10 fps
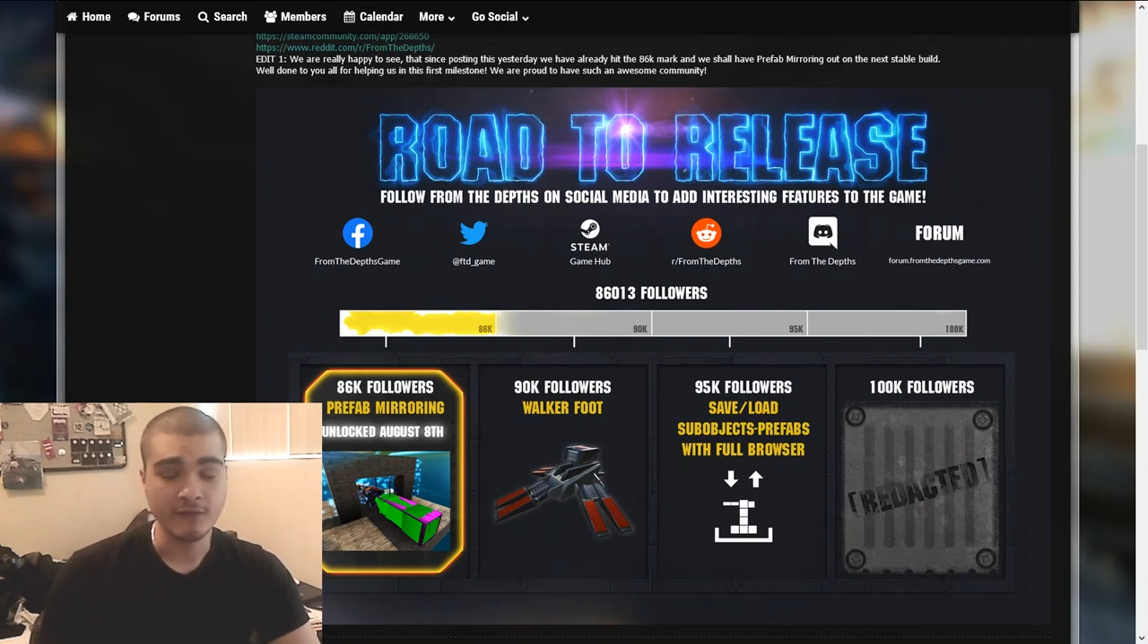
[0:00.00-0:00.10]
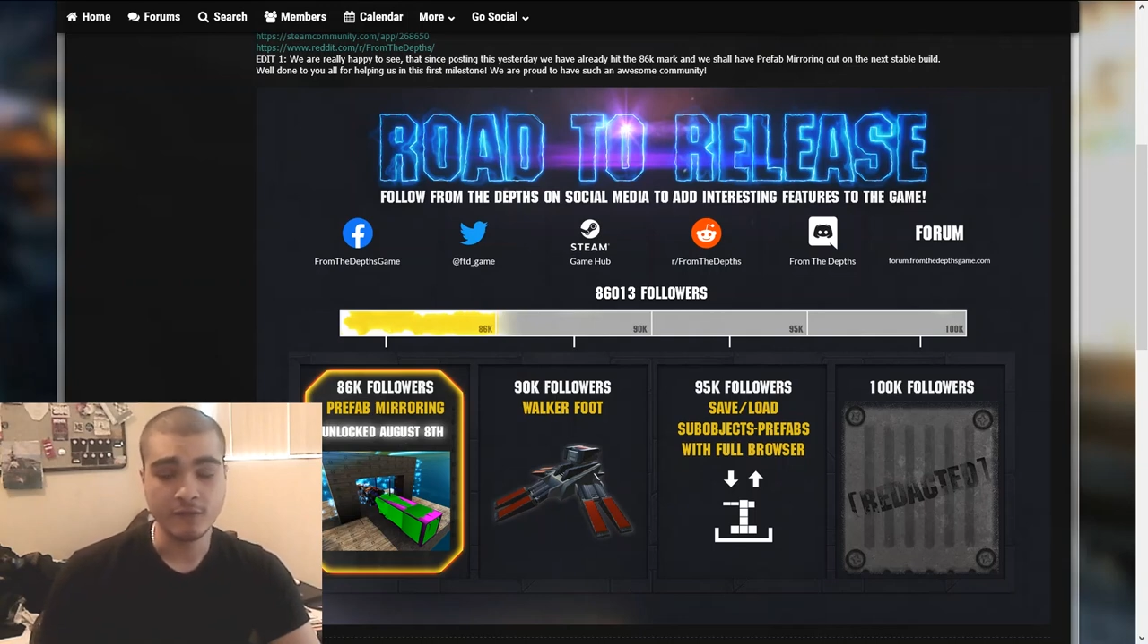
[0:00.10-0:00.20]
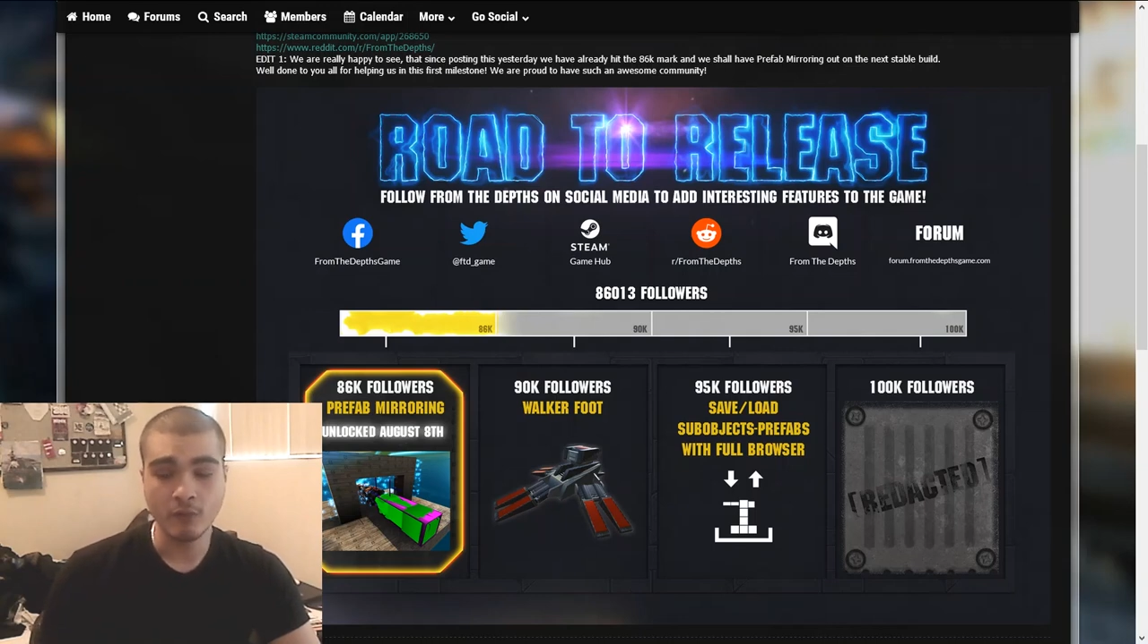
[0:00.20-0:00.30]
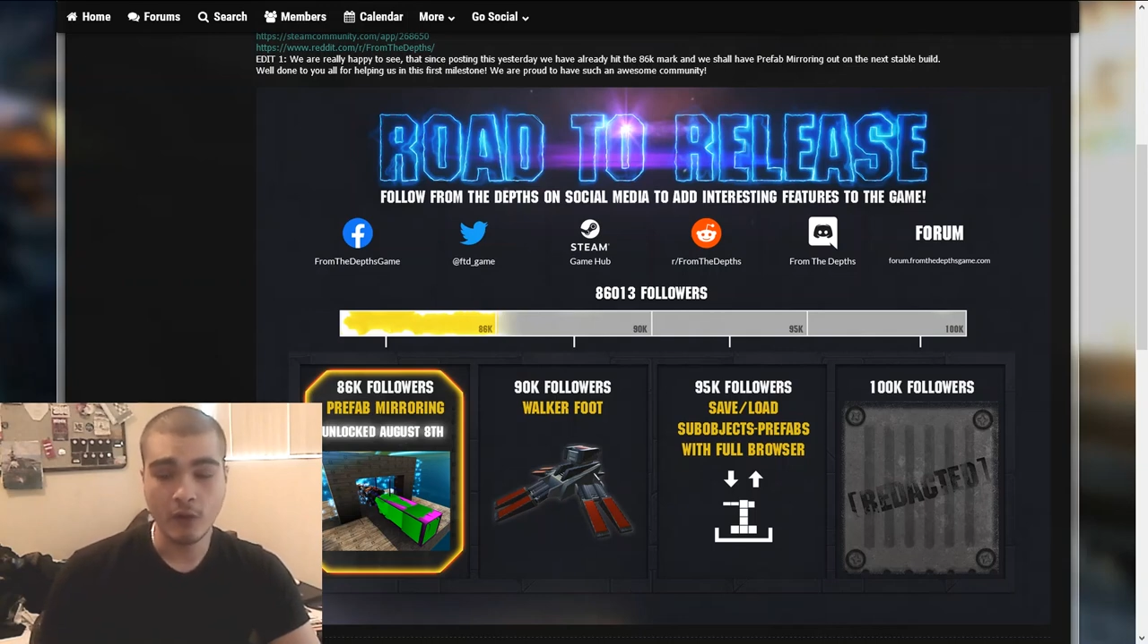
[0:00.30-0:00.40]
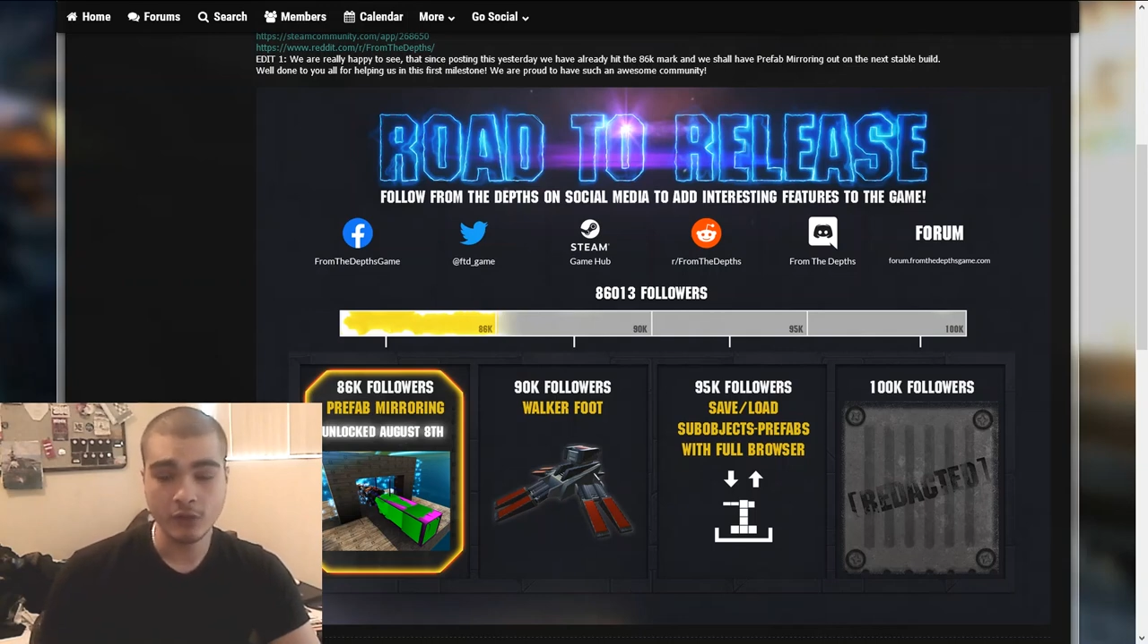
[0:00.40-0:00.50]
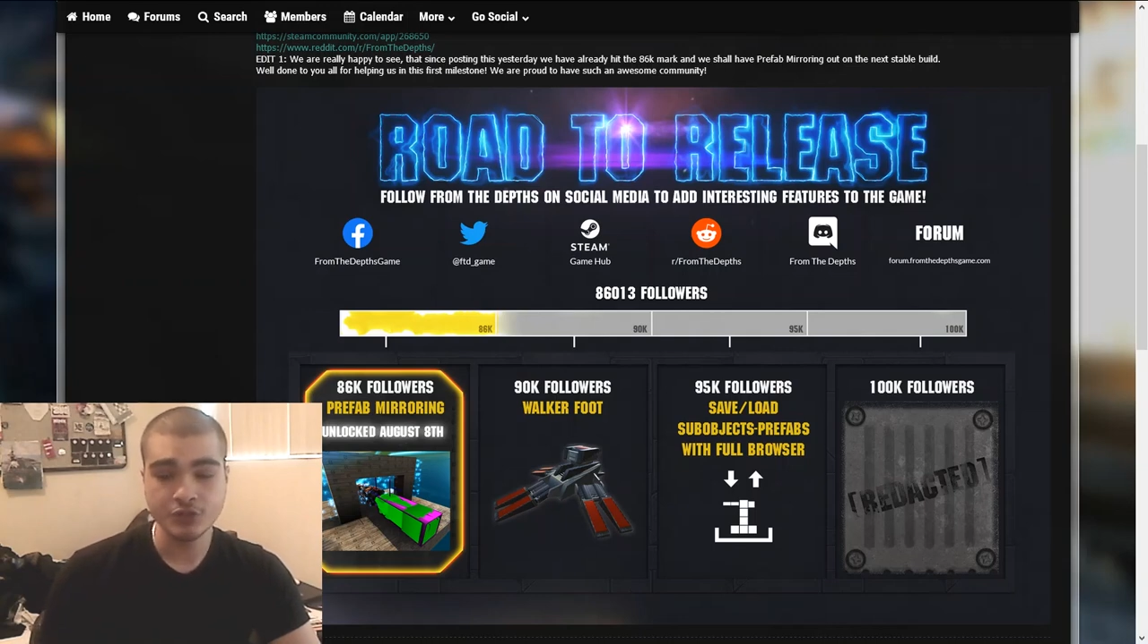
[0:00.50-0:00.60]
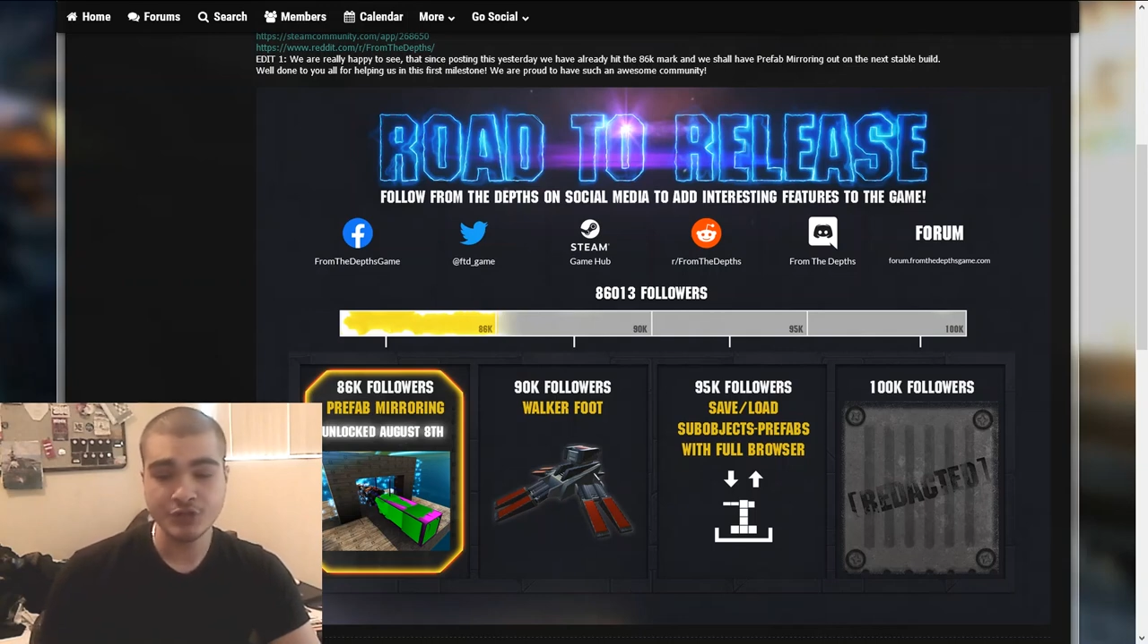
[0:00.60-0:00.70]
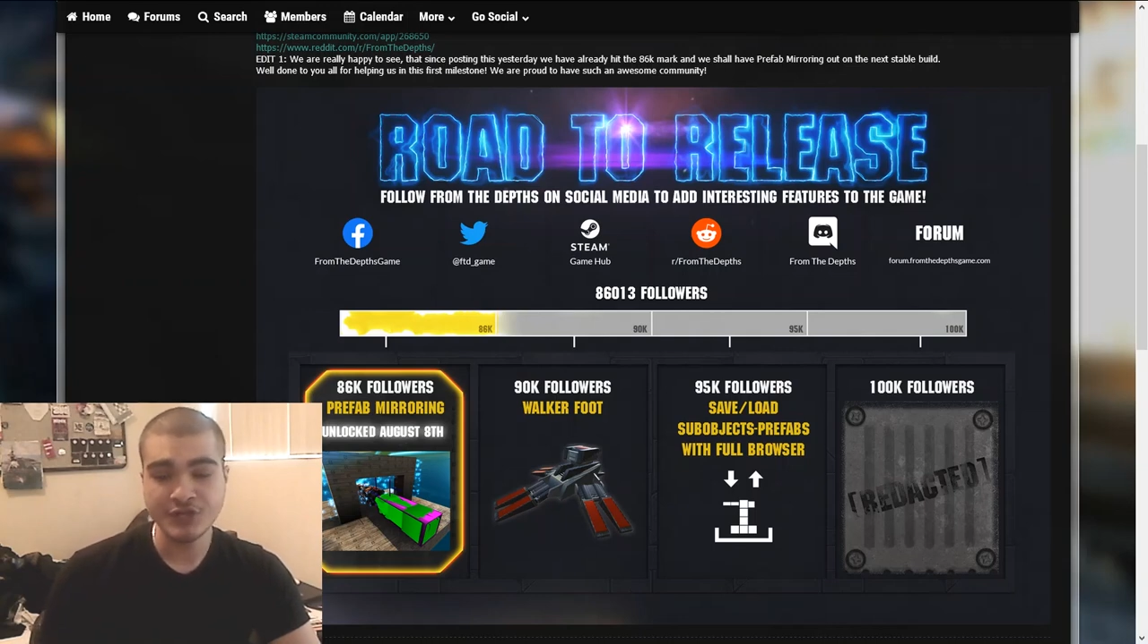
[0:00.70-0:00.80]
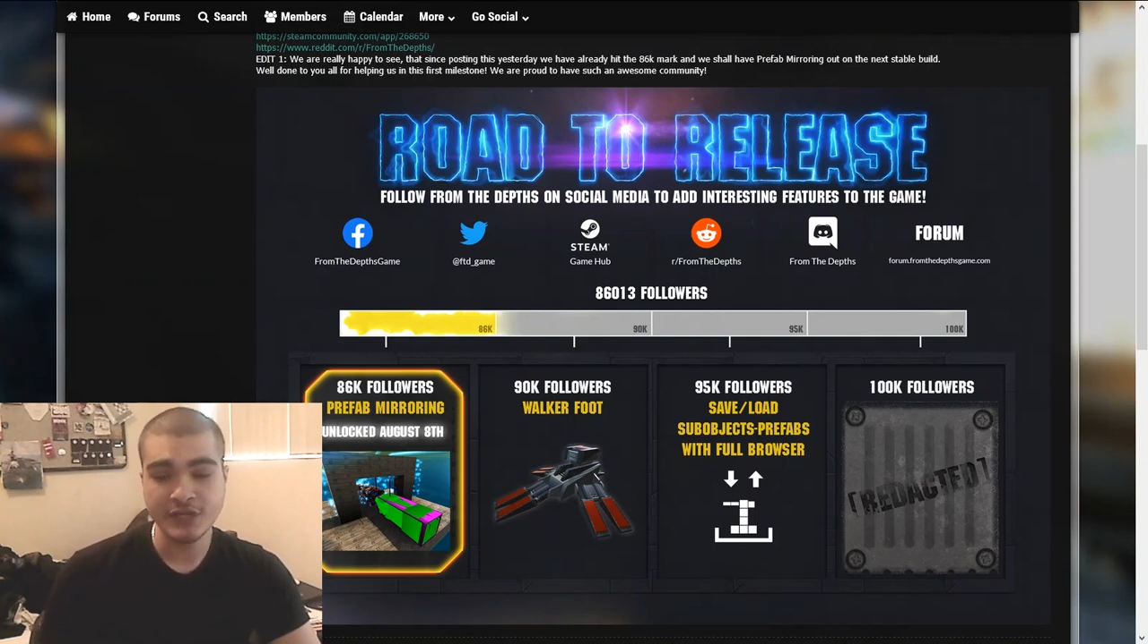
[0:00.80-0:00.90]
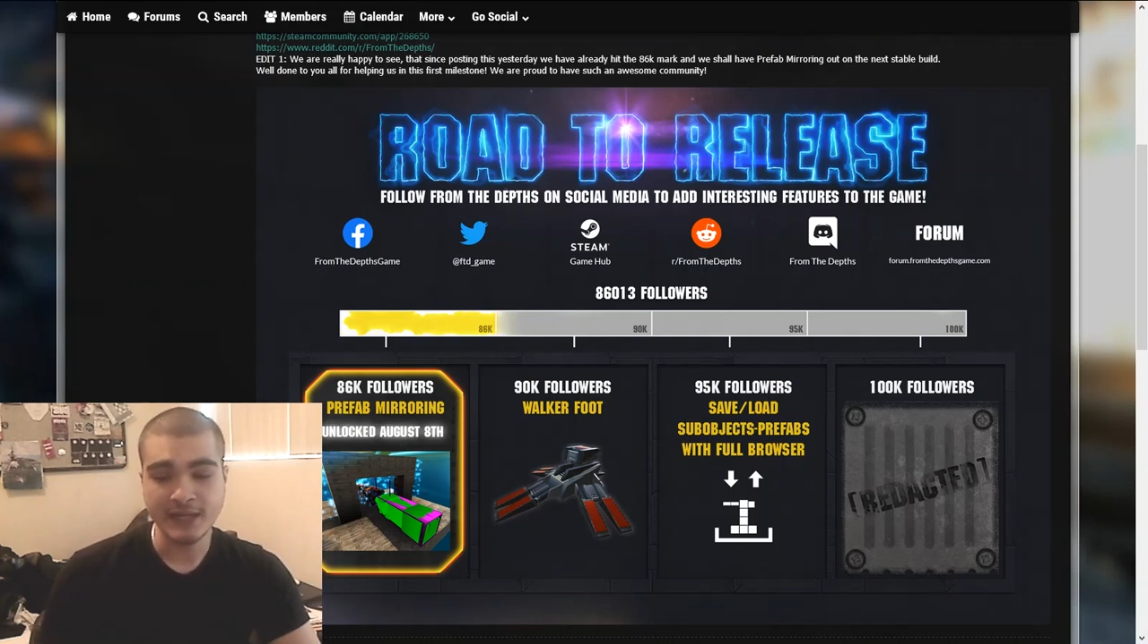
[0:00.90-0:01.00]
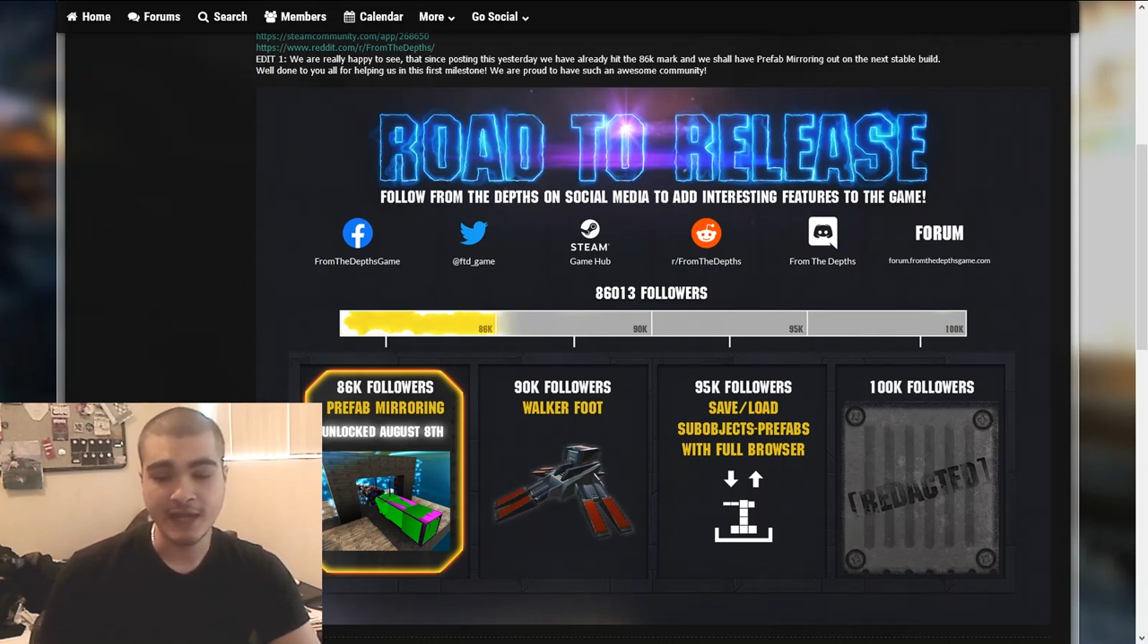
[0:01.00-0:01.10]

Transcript: if you all treated it